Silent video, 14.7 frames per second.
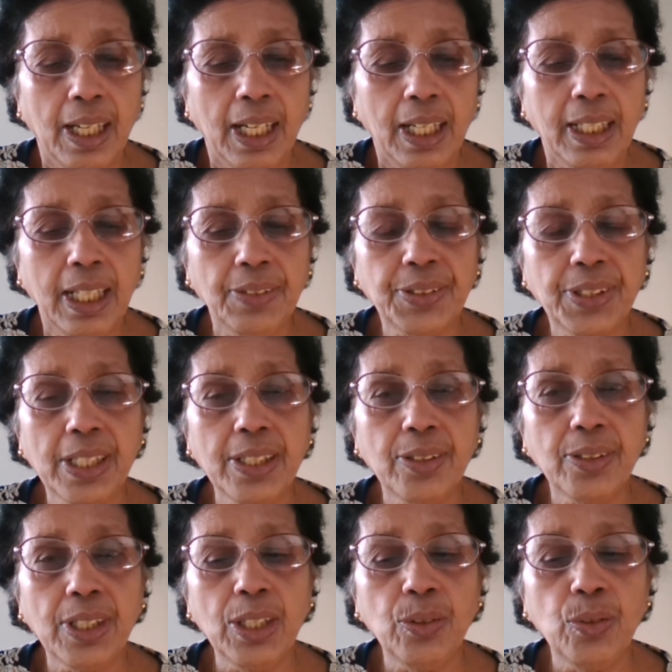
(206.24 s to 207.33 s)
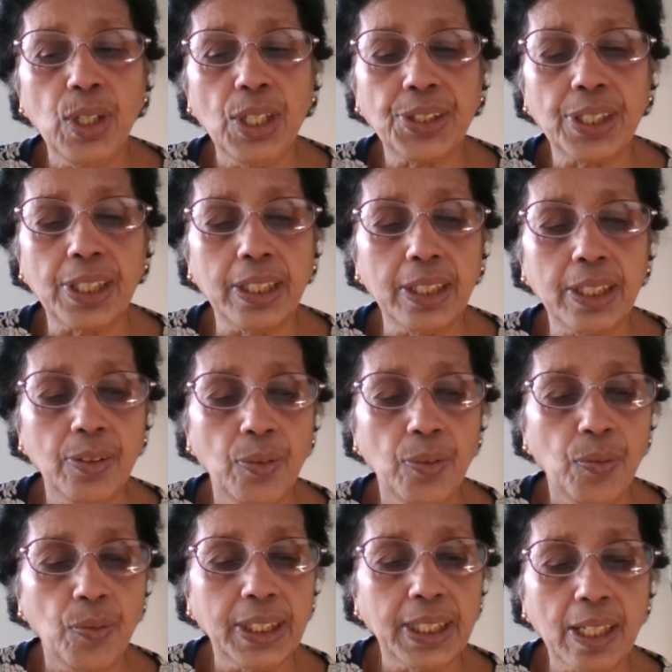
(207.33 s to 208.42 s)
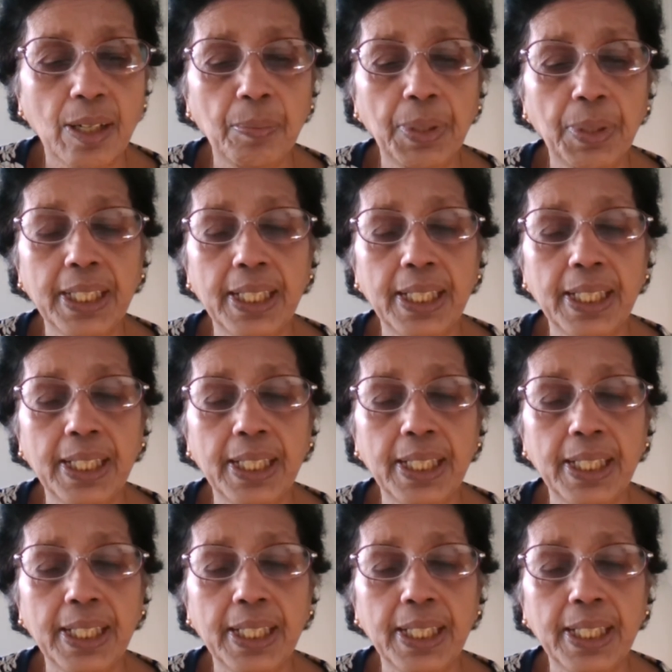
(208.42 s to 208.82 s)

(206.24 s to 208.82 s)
Left side of the equation, what the company